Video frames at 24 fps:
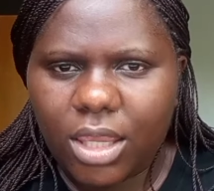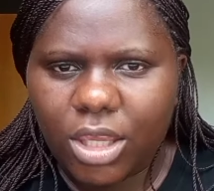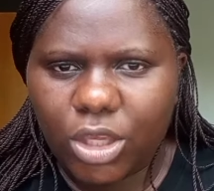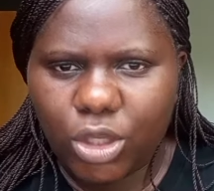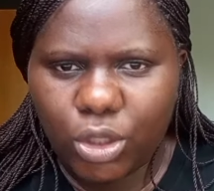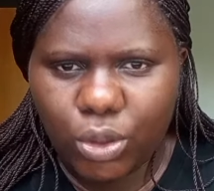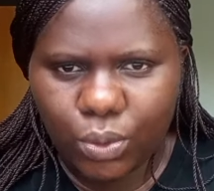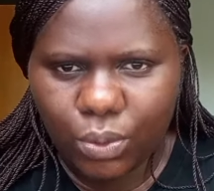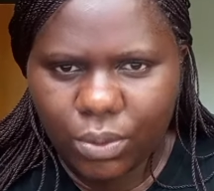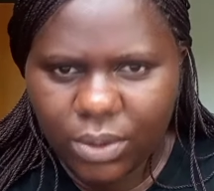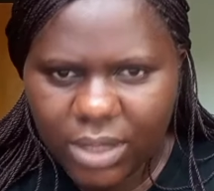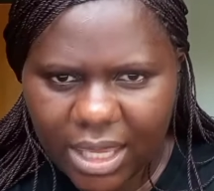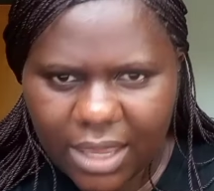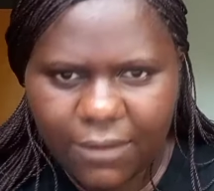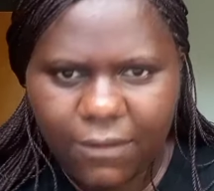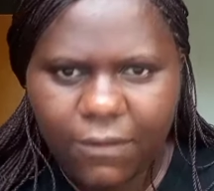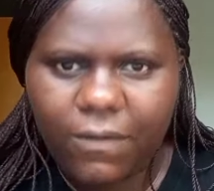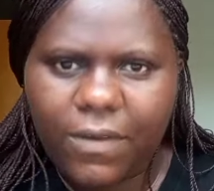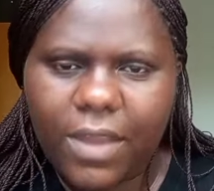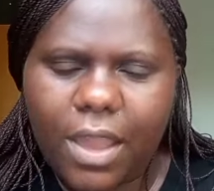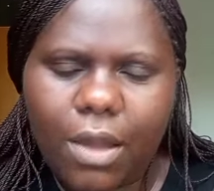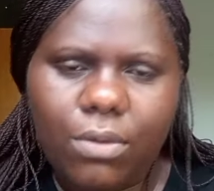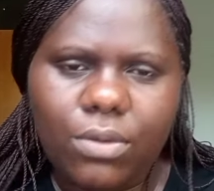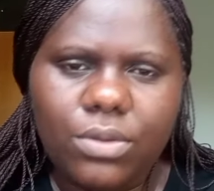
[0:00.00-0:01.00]
UK
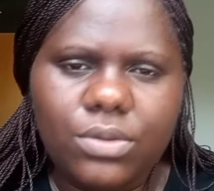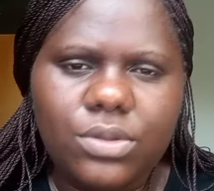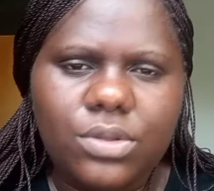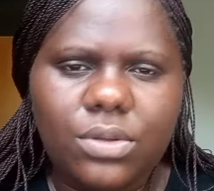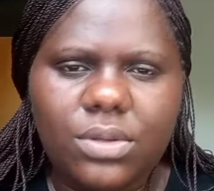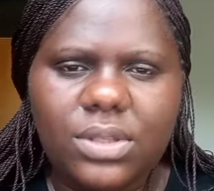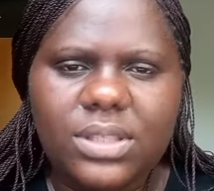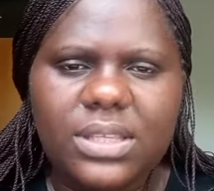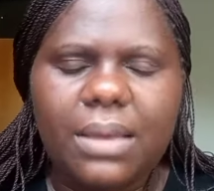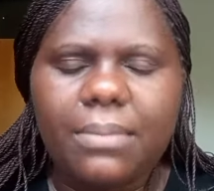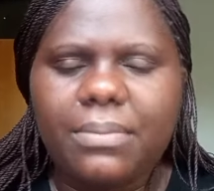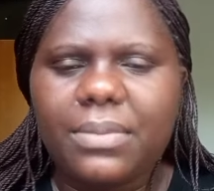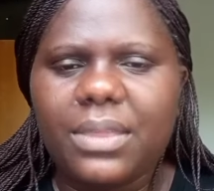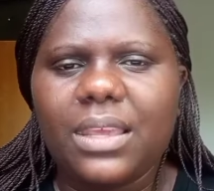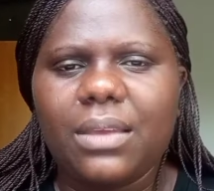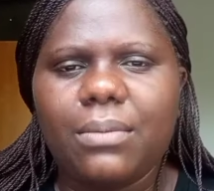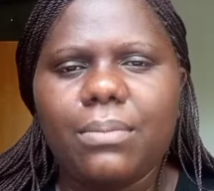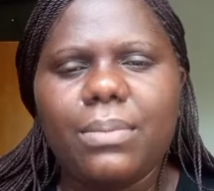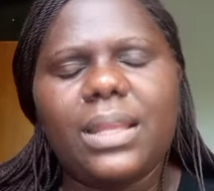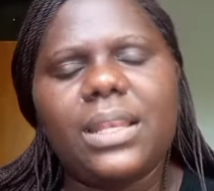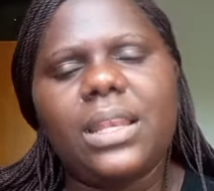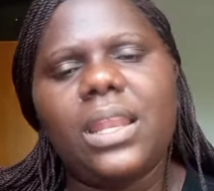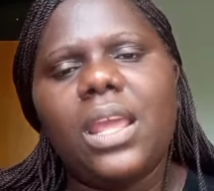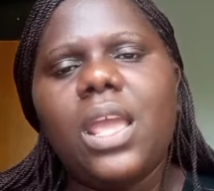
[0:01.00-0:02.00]
fails or
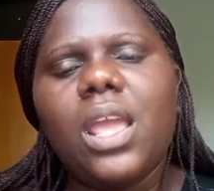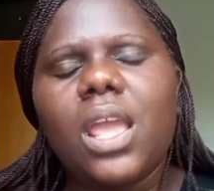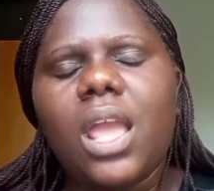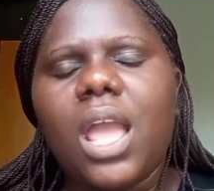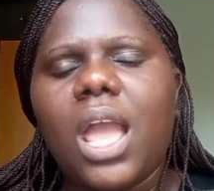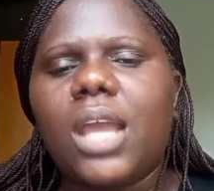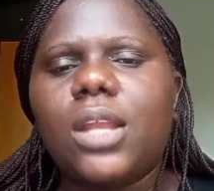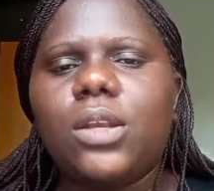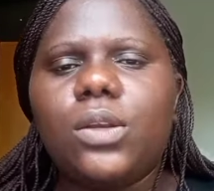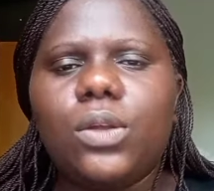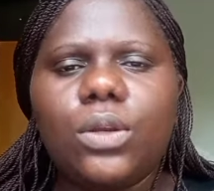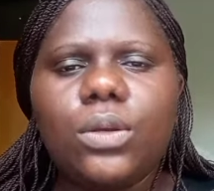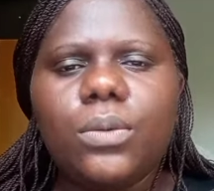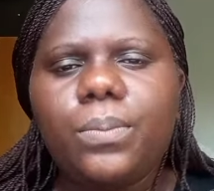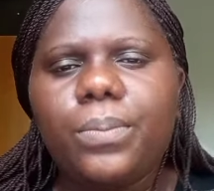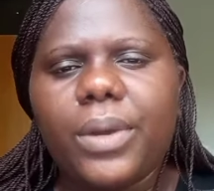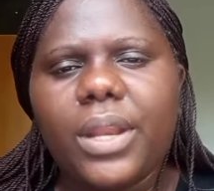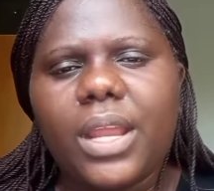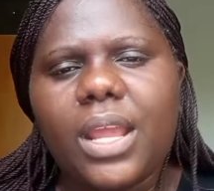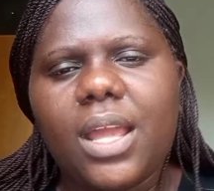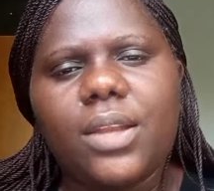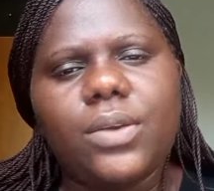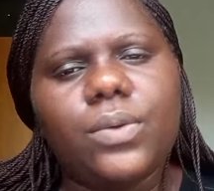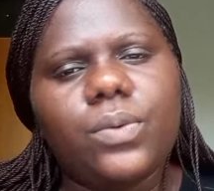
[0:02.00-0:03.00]
something. But I don't
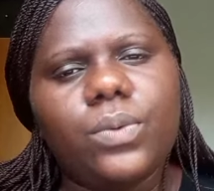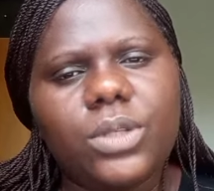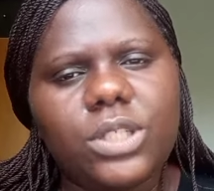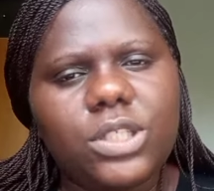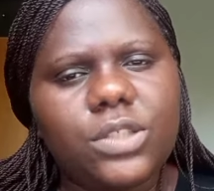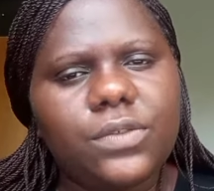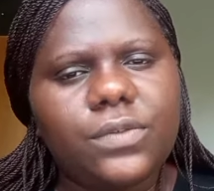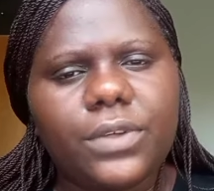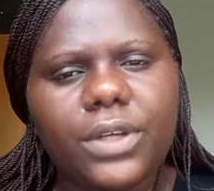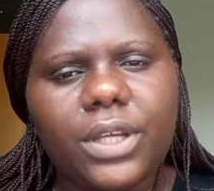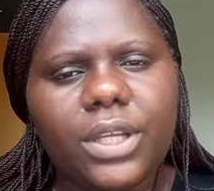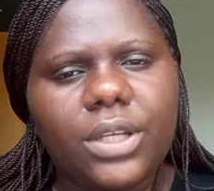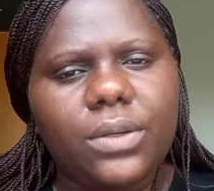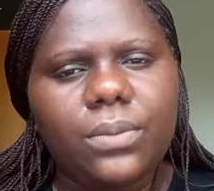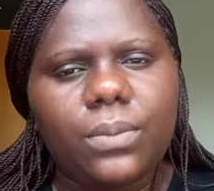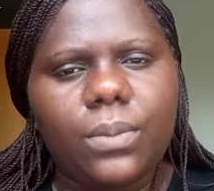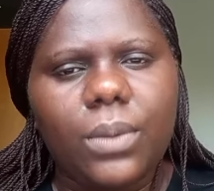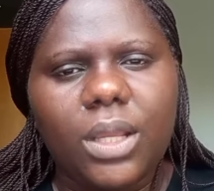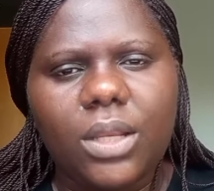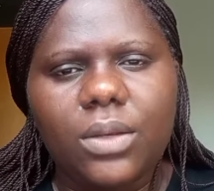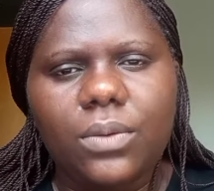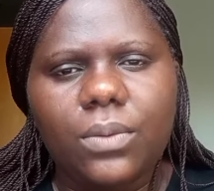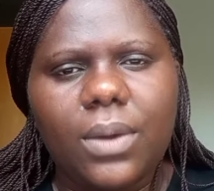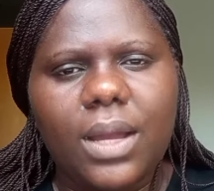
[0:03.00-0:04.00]
pray and wish for
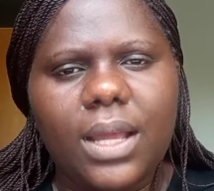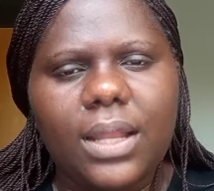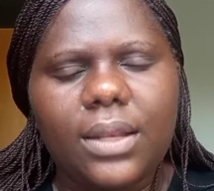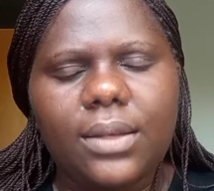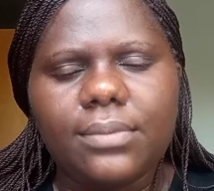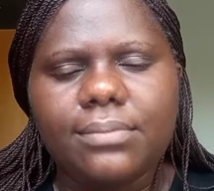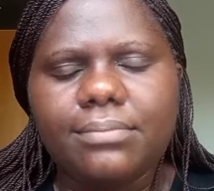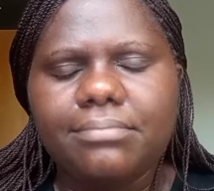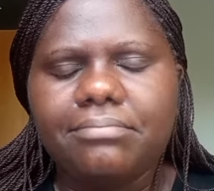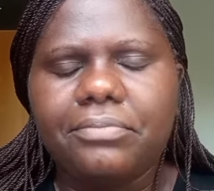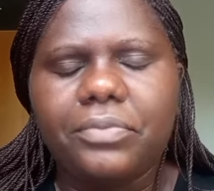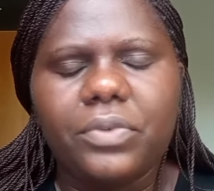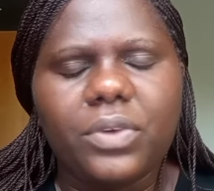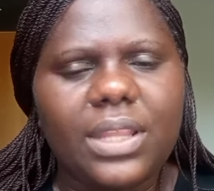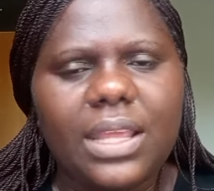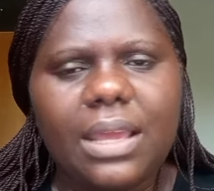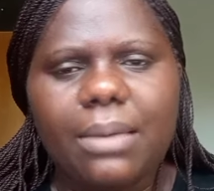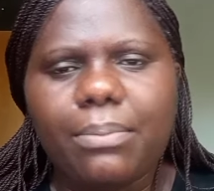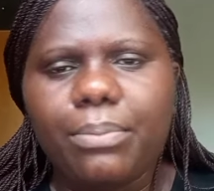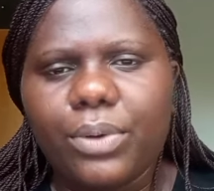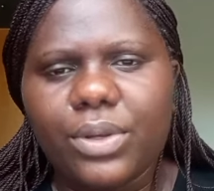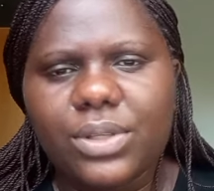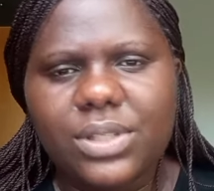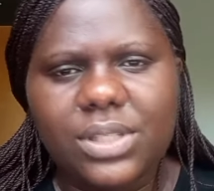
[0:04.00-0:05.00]
anyone for
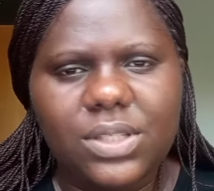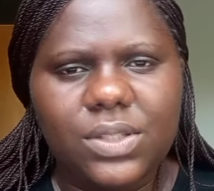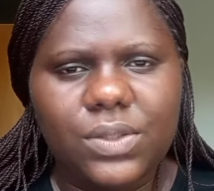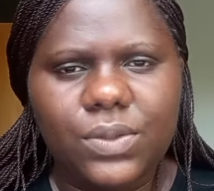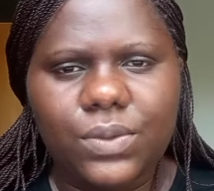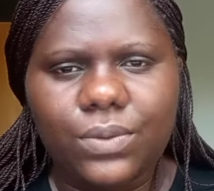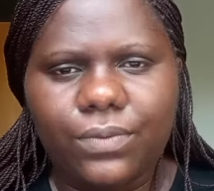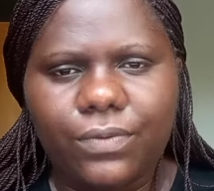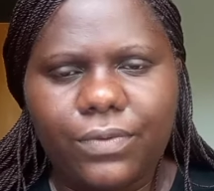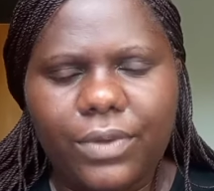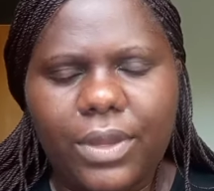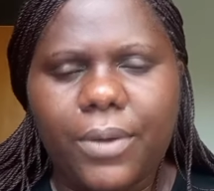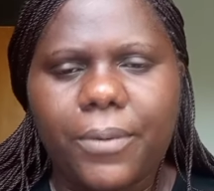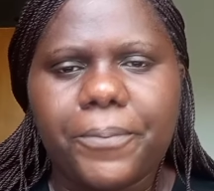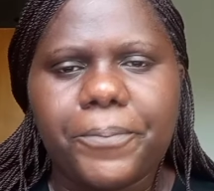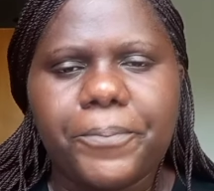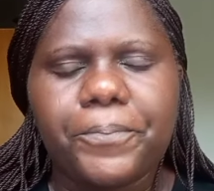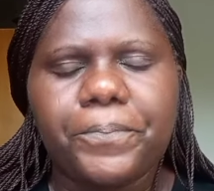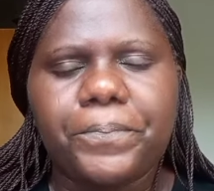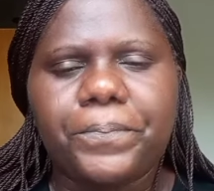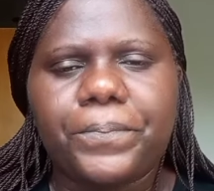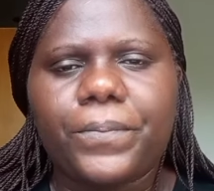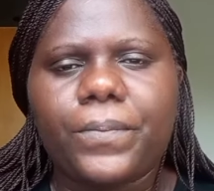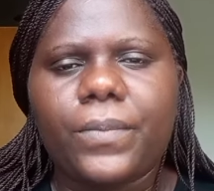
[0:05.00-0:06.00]
their process to fail.
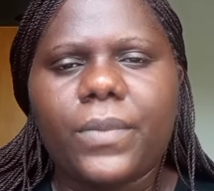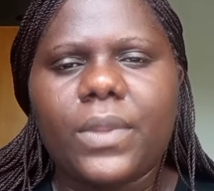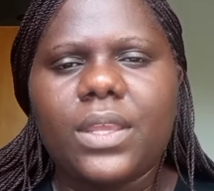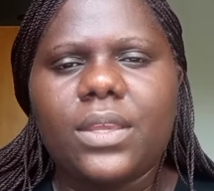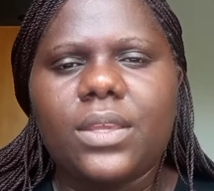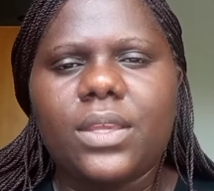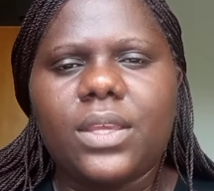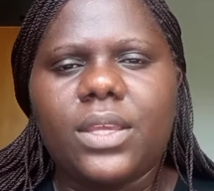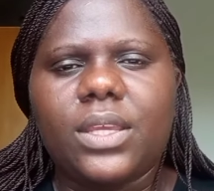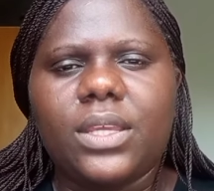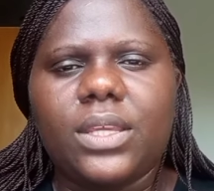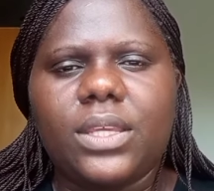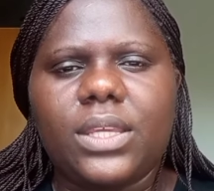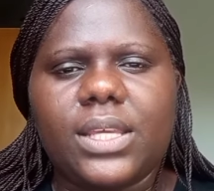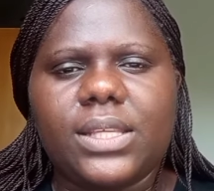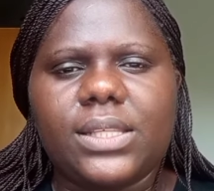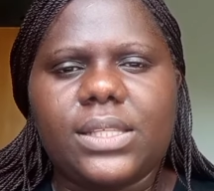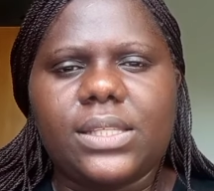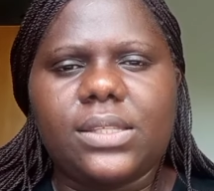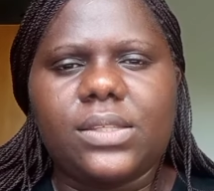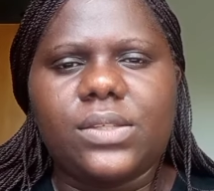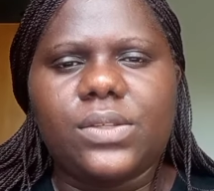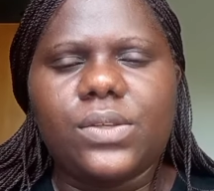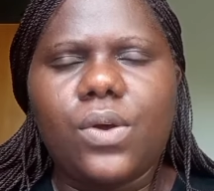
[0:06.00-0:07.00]

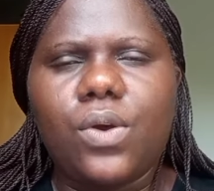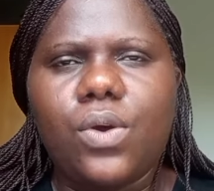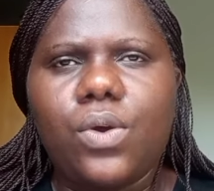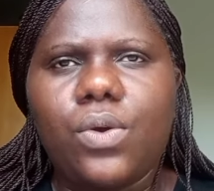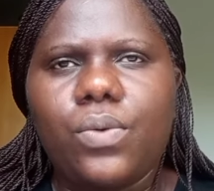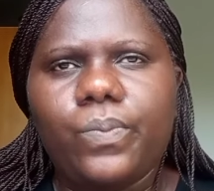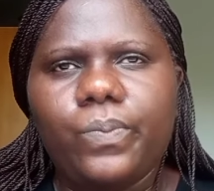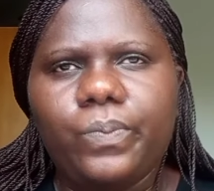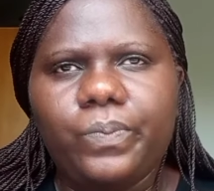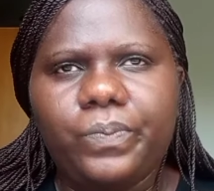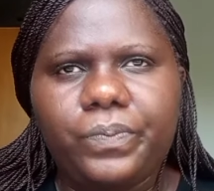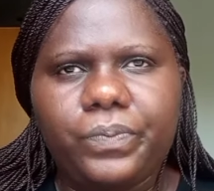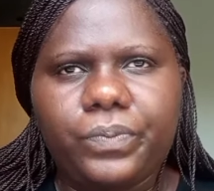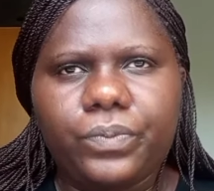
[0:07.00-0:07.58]
Yes, so